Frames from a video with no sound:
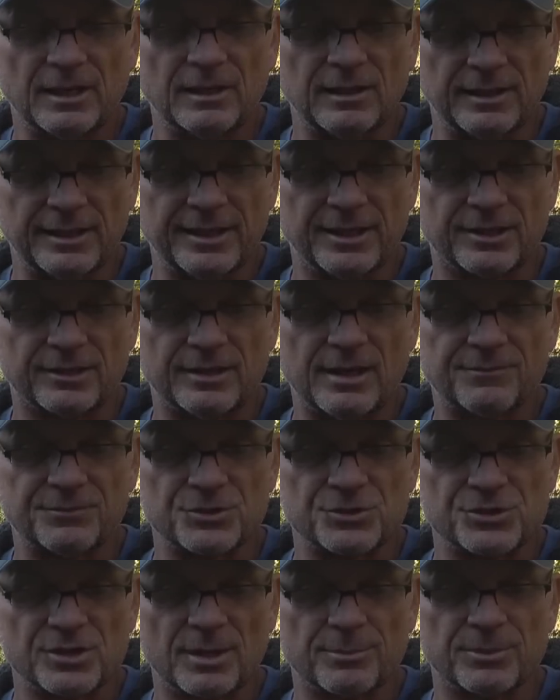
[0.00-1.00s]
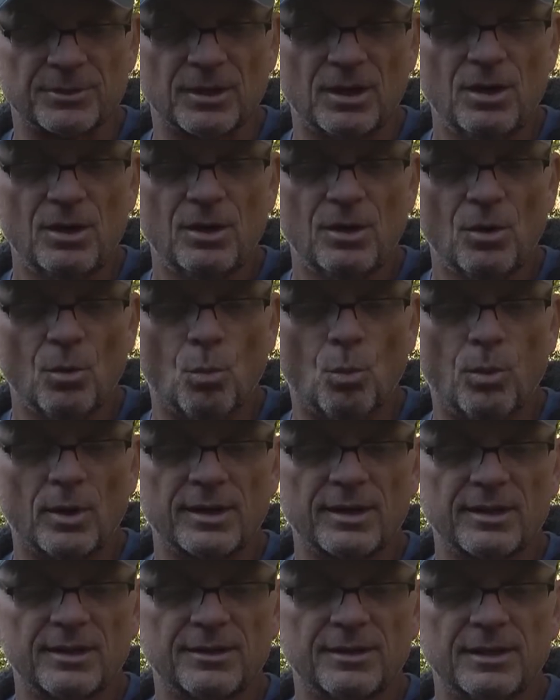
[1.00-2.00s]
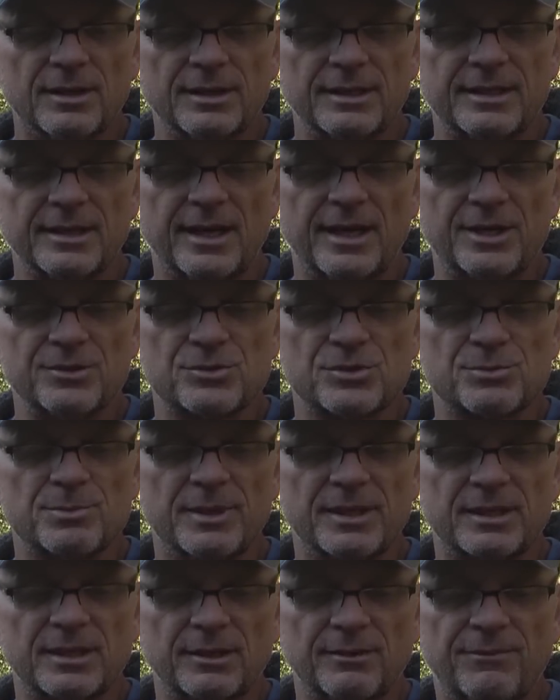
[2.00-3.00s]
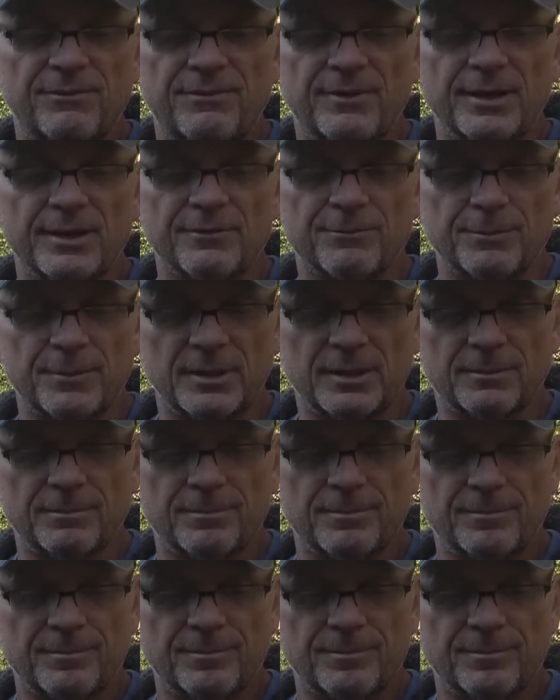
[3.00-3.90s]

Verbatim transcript: Later, after supper, one of the guys was making fun of me